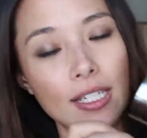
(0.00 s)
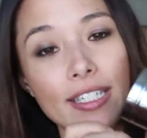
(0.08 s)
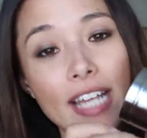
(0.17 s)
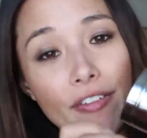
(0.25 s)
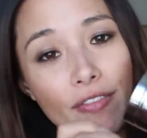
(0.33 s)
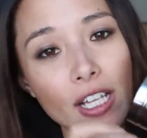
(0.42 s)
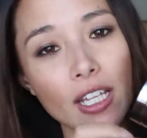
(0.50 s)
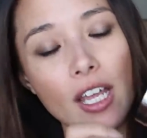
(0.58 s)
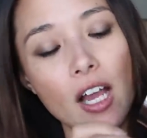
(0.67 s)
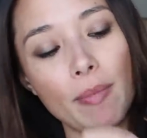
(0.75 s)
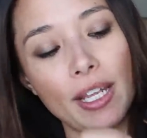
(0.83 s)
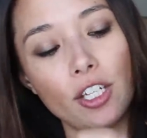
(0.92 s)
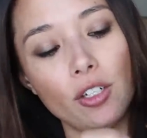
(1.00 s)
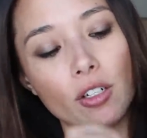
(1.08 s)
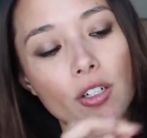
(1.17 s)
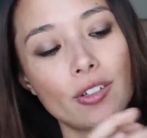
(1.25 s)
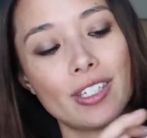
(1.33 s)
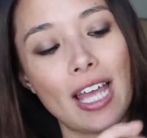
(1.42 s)
Definitely on my
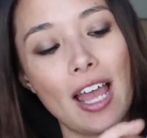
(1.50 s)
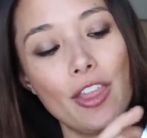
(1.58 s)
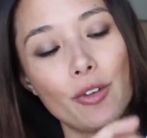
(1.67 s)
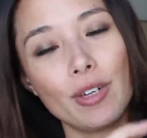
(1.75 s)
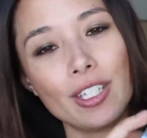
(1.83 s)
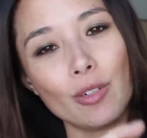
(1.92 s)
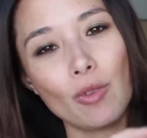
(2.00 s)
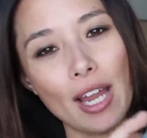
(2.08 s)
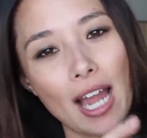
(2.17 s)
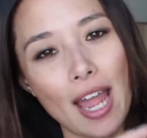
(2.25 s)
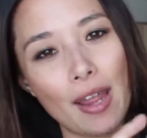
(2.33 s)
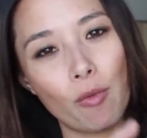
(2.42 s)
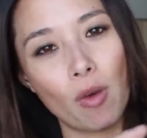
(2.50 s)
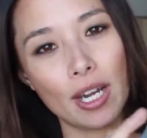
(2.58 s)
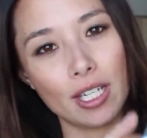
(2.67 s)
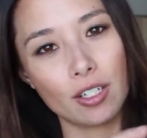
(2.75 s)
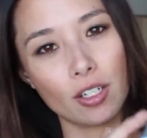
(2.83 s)
cuticles. The reason why I wanted